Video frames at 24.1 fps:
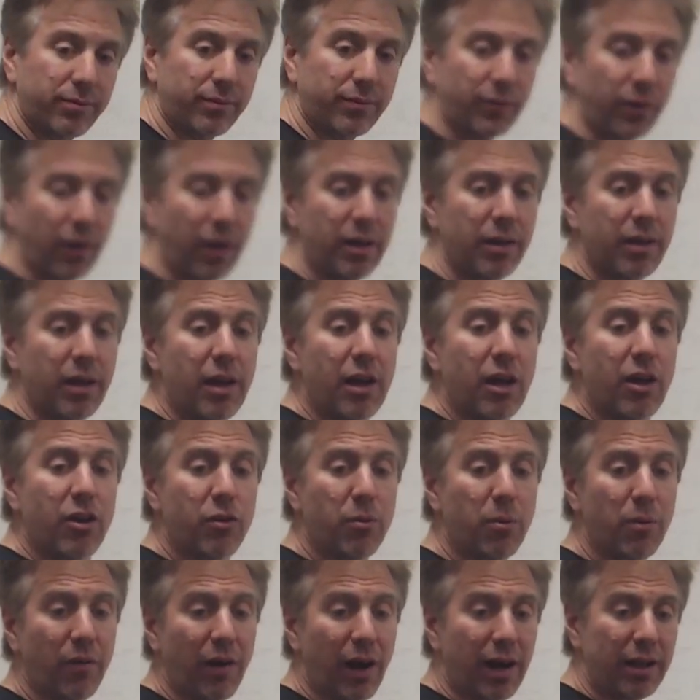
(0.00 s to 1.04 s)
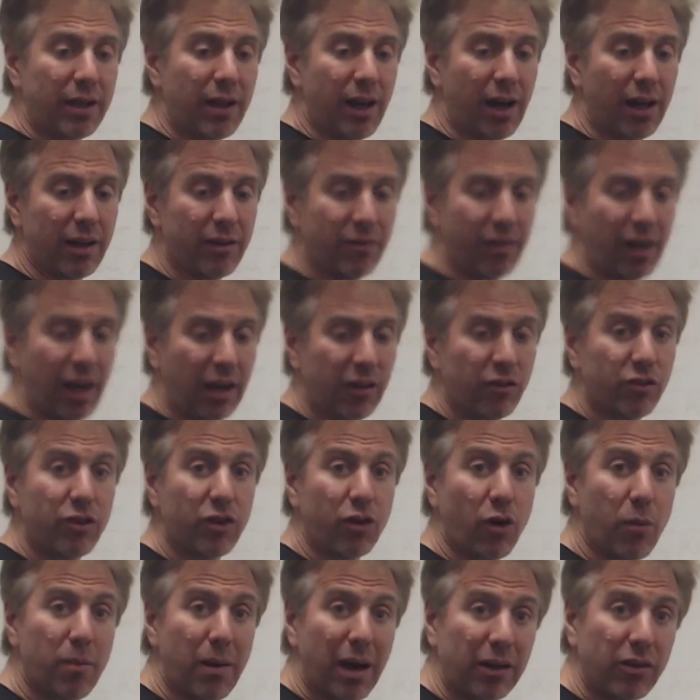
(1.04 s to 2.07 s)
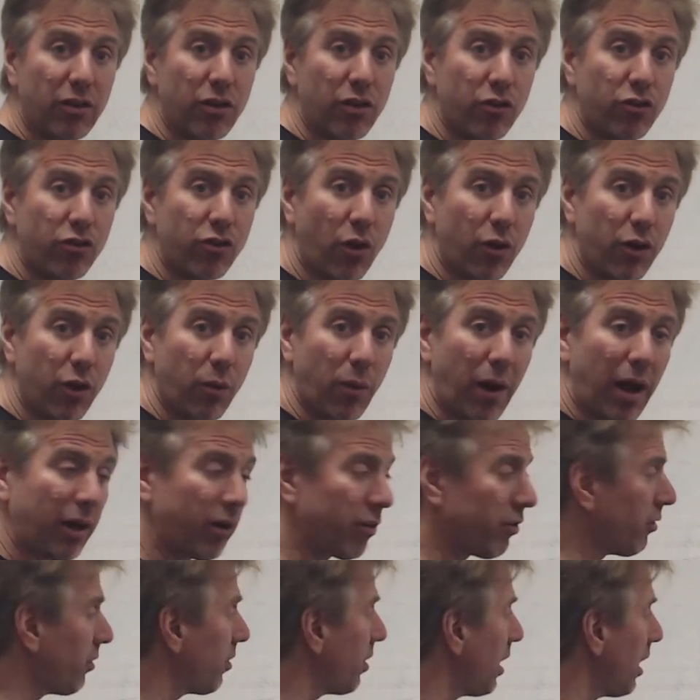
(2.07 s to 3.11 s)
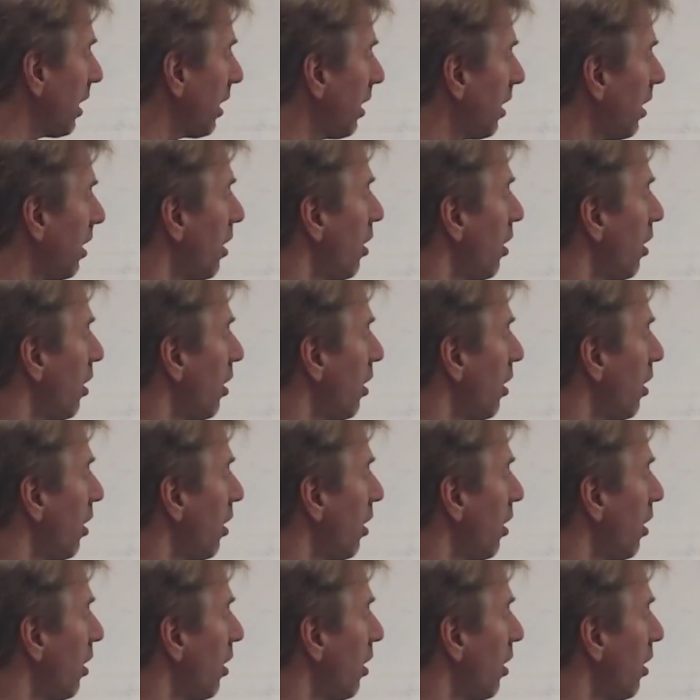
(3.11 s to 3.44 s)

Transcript: Right? To provide context, you go back to the Sony Records thing.